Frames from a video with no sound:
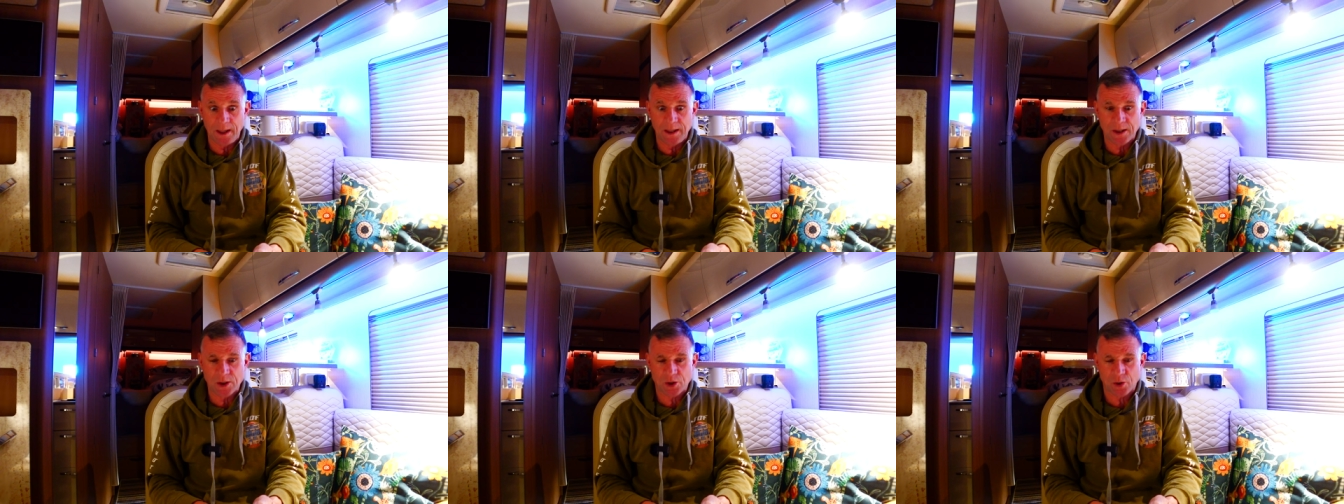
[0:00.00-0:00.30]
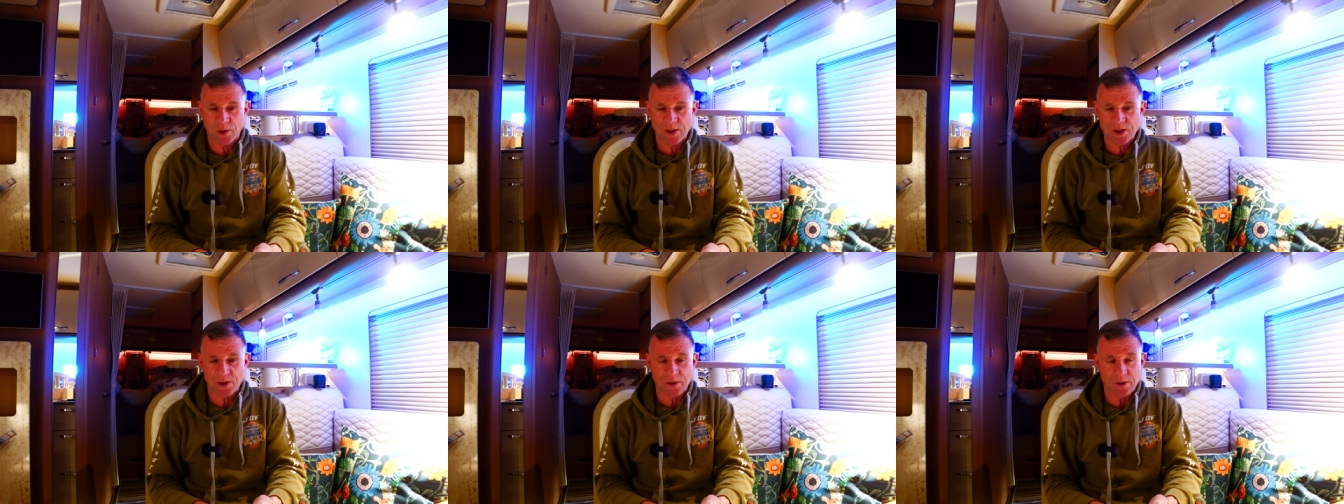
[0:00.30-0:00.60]

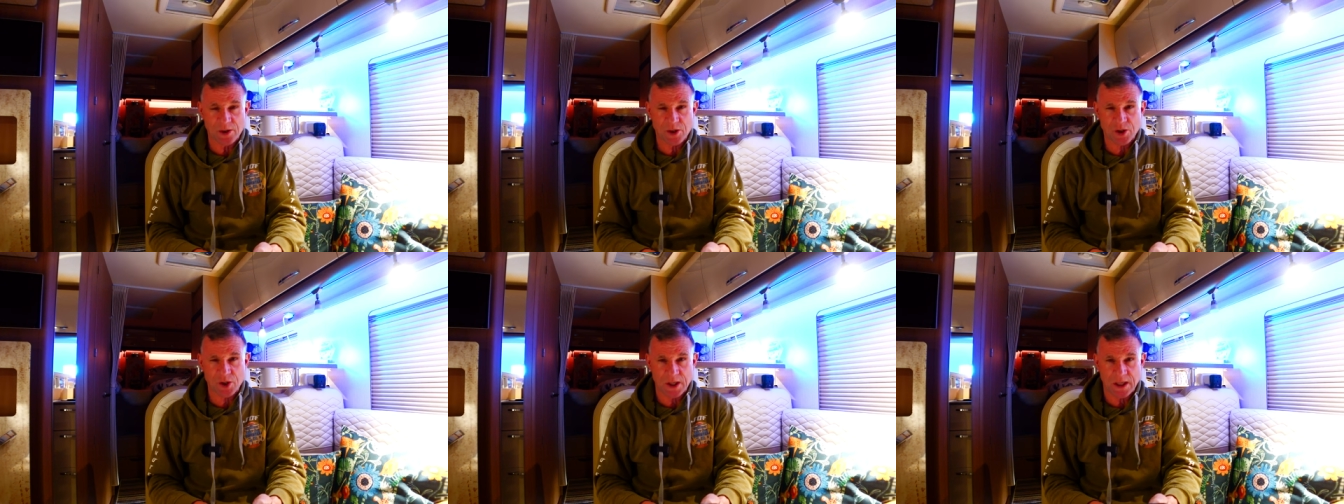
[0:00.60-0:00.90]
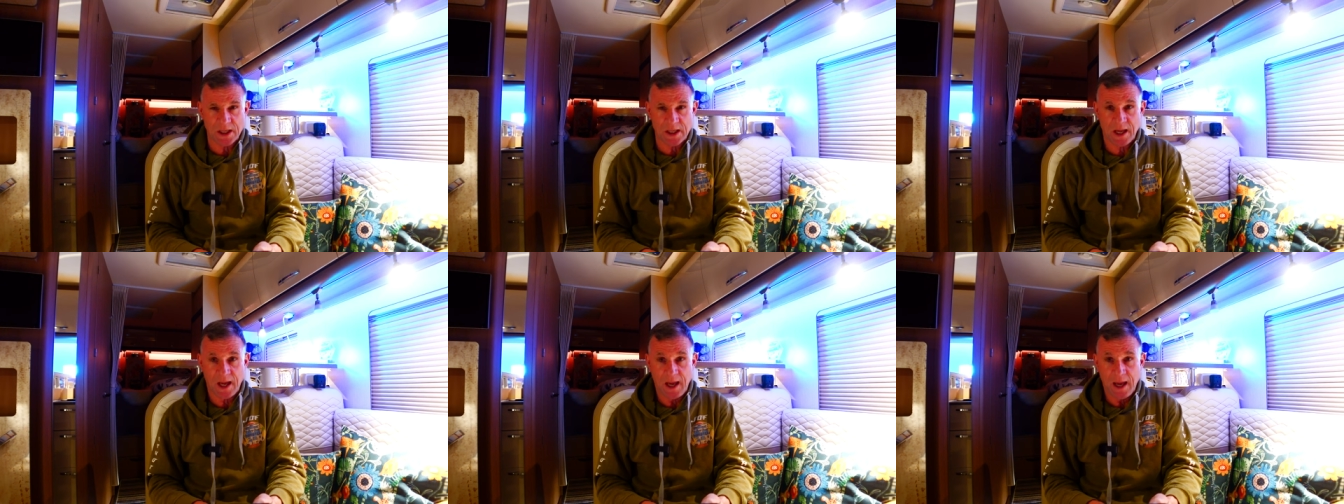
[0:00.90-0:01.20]
interesting to
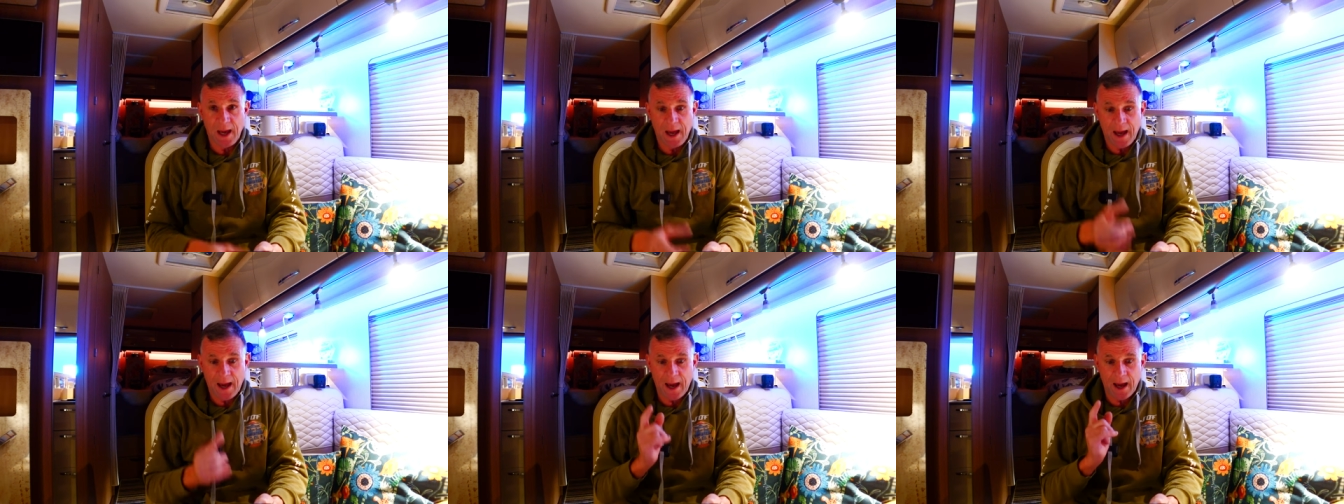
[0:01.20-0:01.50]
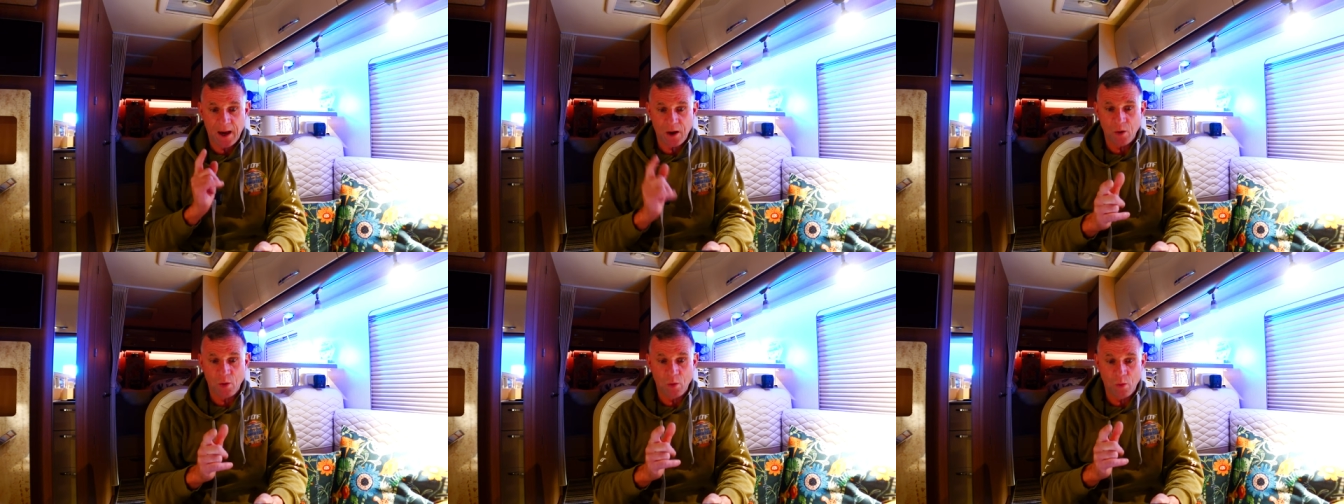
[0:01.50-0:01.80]
see
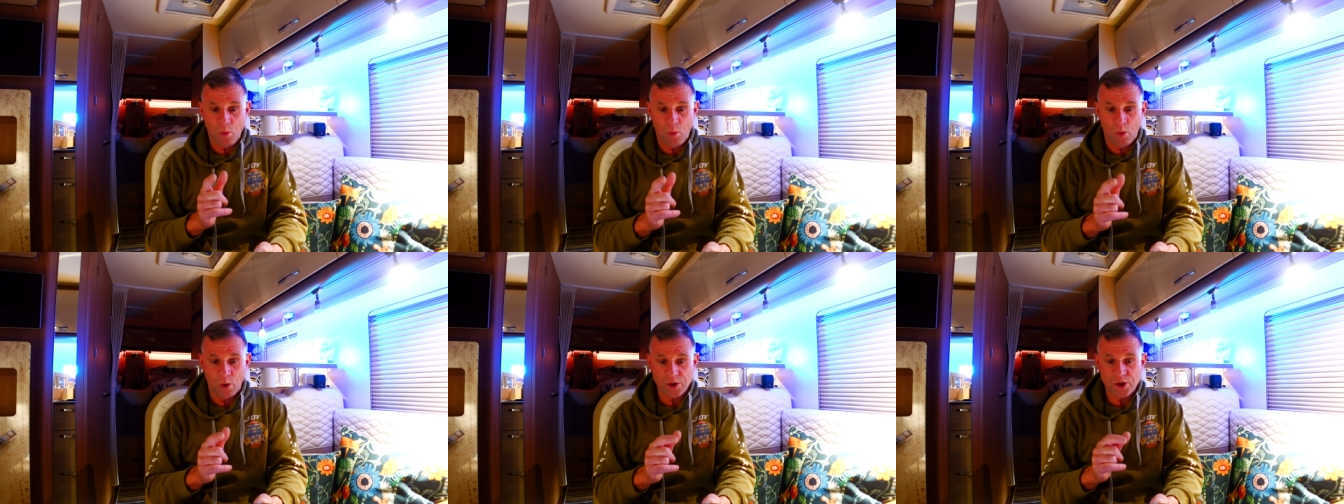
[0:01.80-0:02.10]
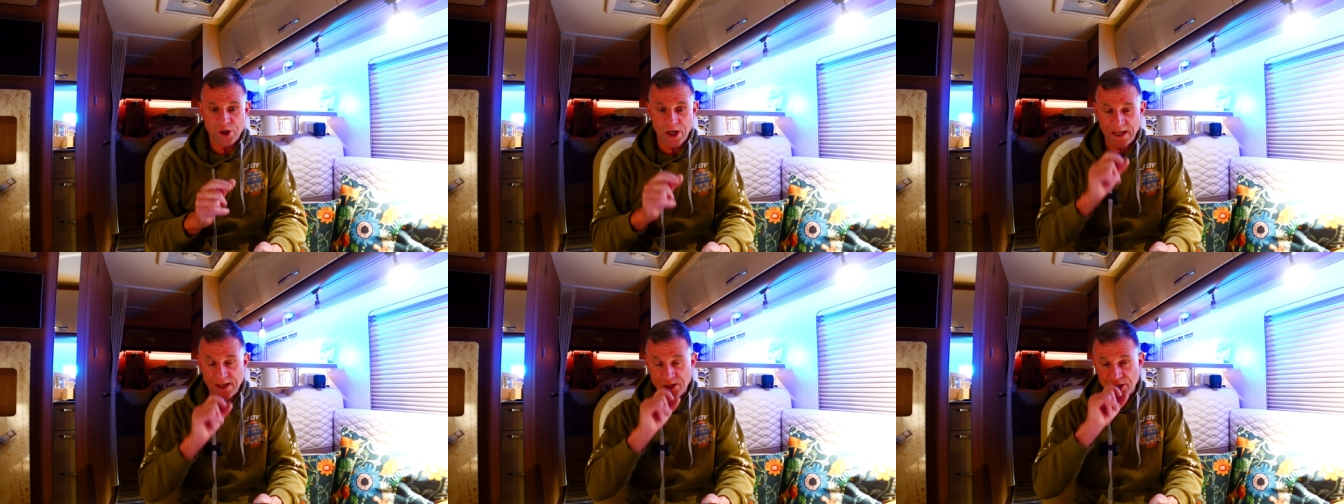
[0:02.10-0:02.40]
how what
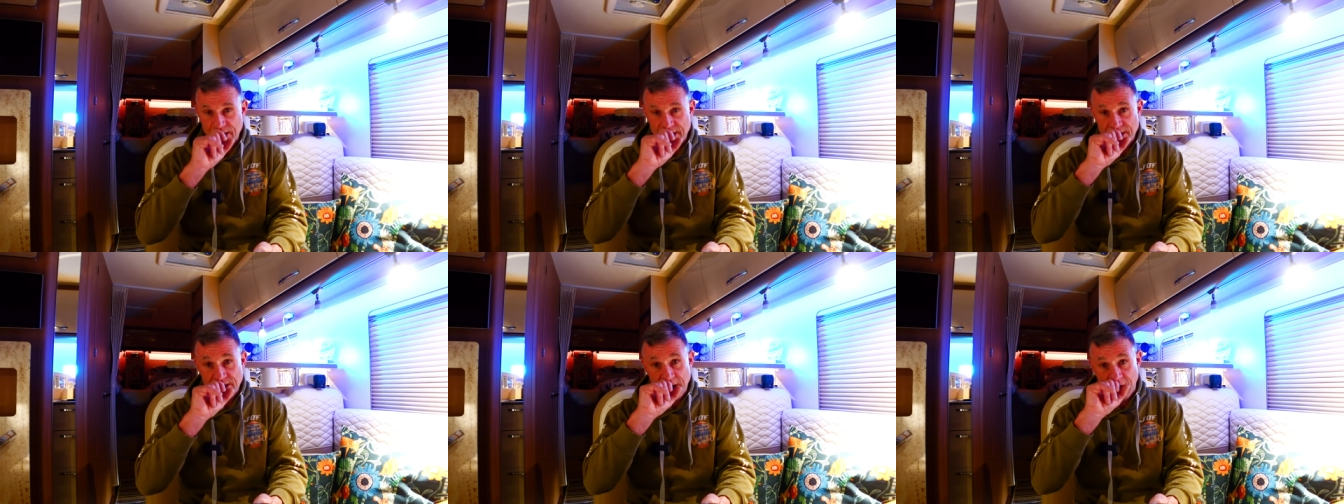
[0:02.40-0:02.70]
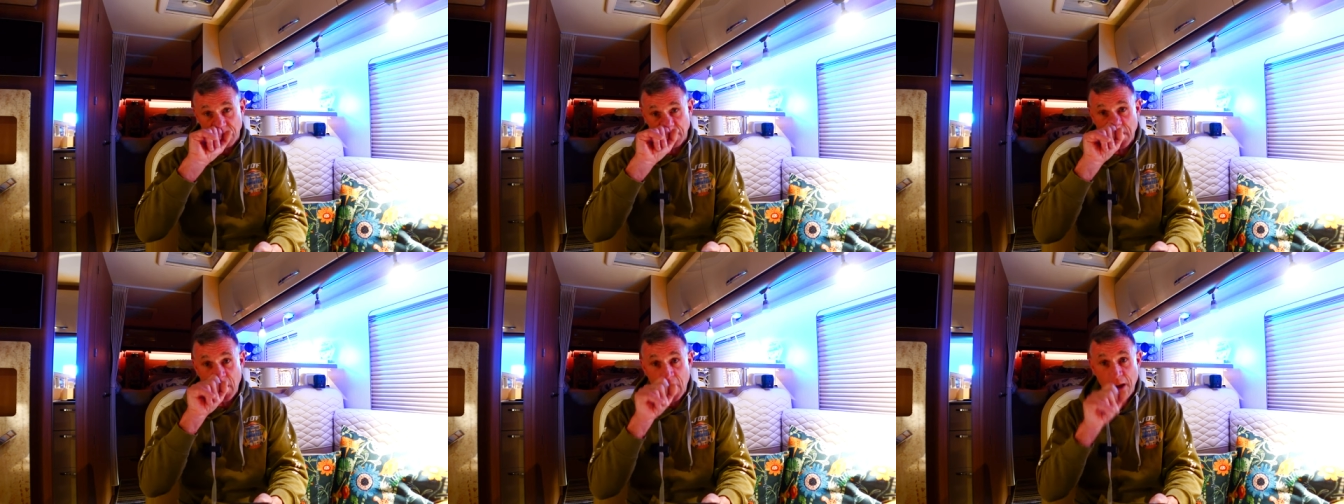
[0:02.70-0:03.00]
changes
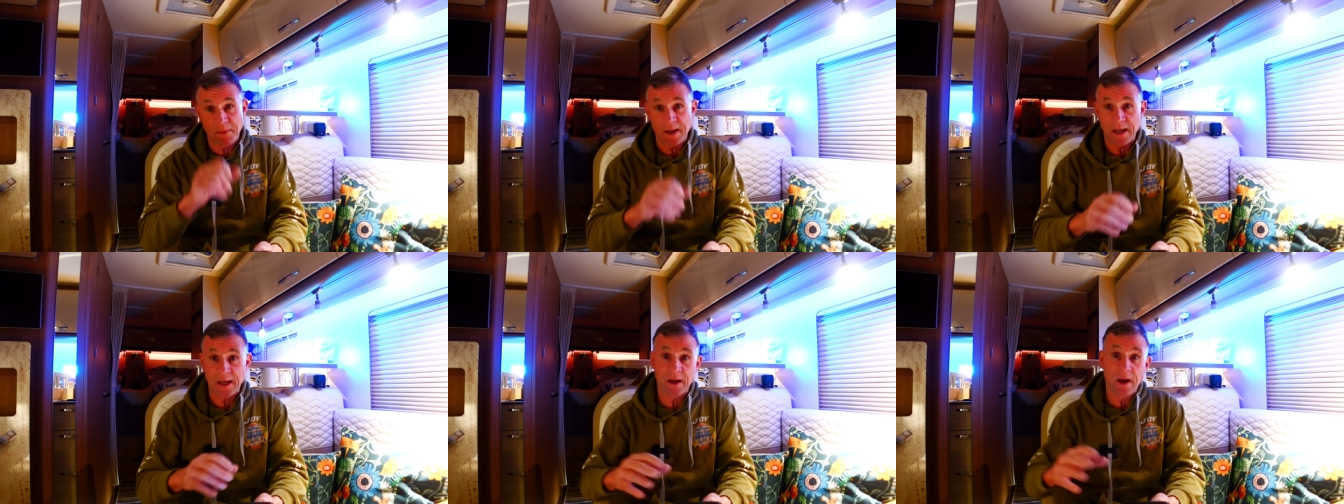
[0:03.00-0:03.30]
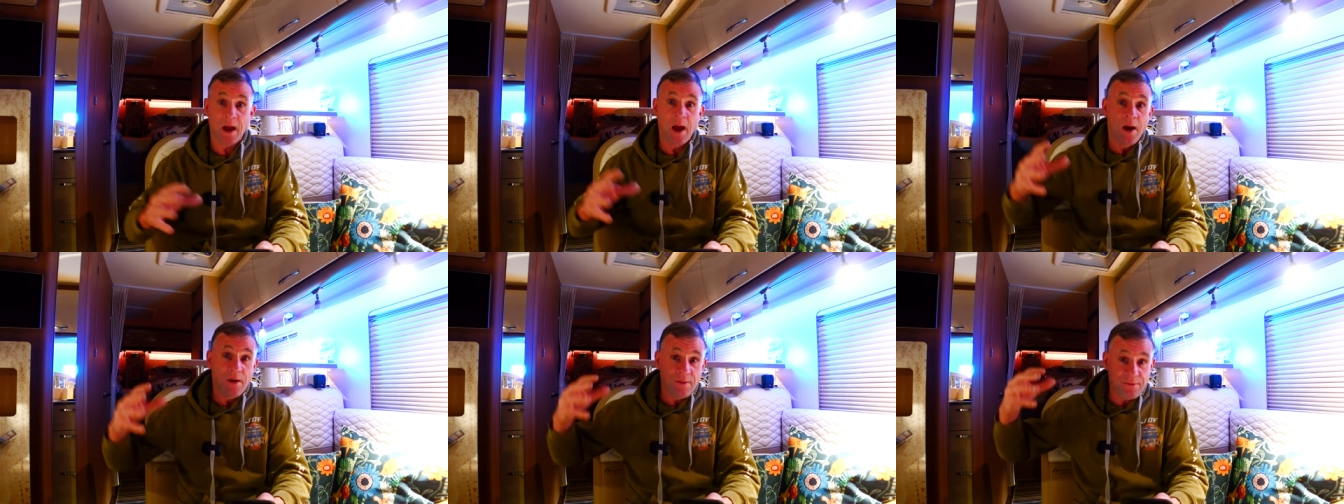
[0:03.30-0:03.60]
are coming
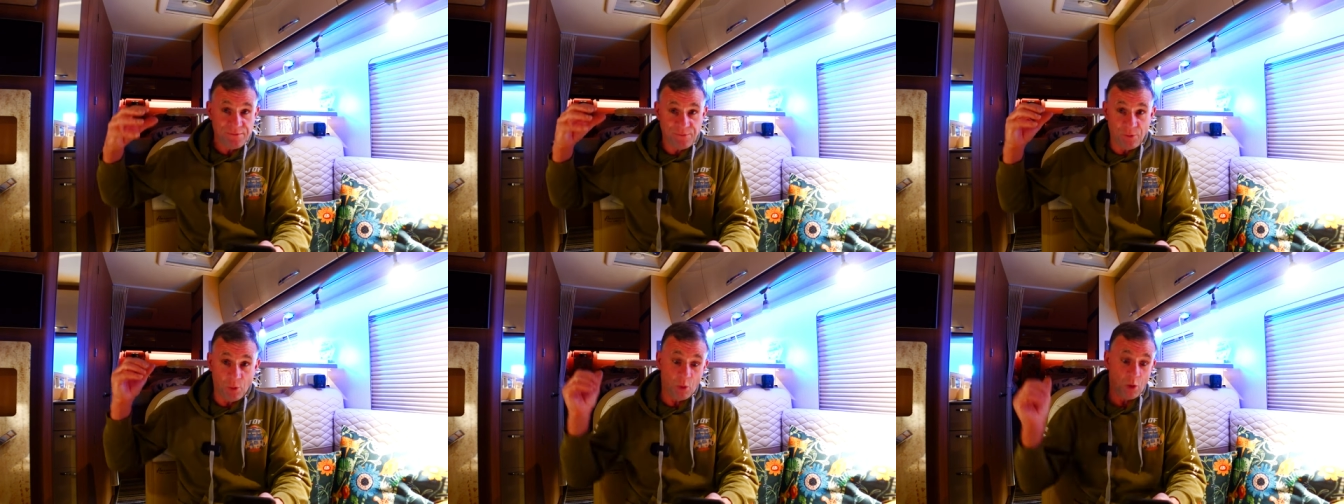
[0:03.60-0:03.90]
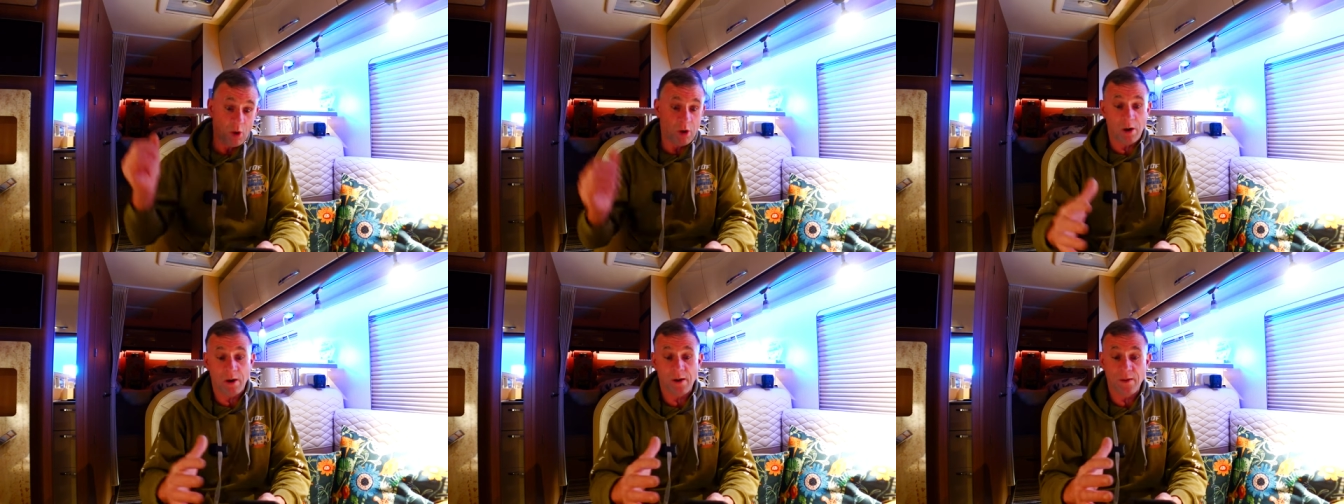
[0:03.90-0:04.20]

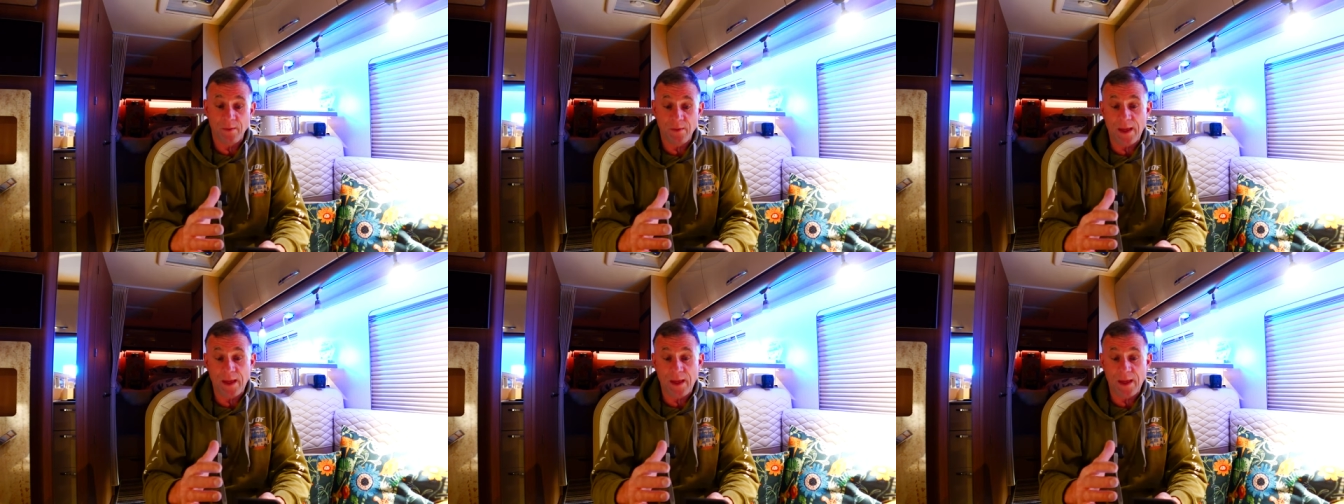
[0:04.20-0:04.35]
for